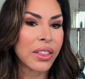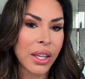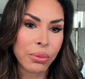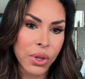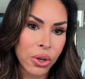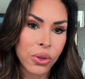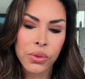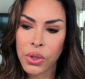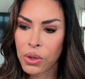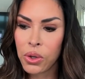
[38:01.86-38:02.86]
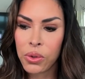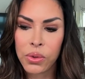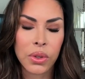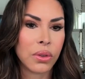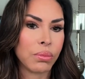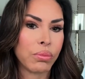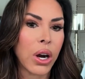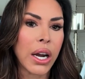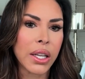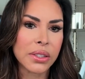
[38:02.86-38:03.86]
they would own their own
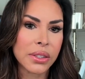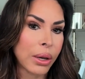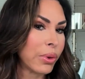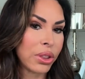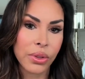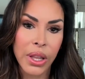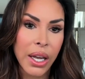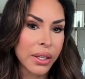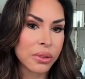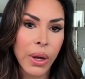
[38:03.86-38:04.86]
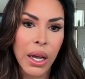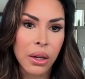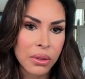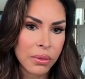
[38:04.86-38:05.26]
products. I went through that as well.